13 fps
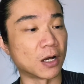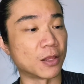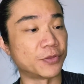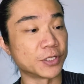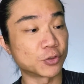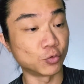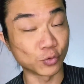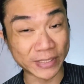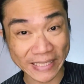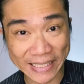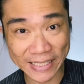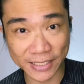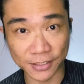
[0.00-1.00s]
this
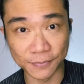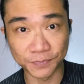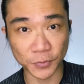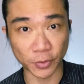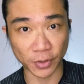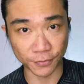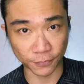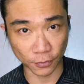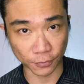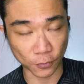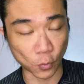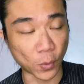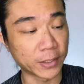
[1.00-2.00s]
routine, okay, for
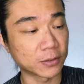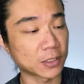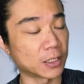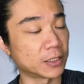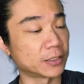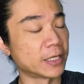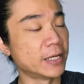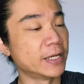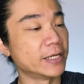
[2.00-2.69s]
Wildcard